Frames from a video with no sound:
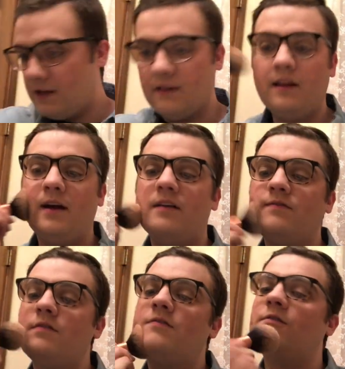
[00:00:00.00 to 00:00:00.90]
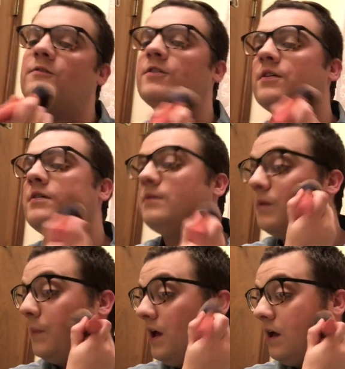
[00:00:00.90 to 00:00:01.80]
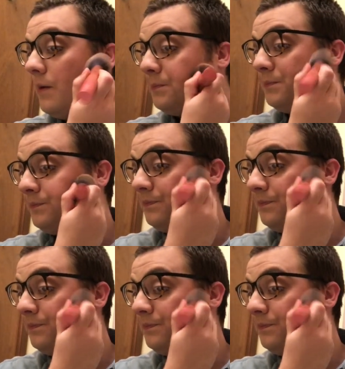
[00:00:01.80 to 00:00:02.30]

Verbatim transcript: in life for makeup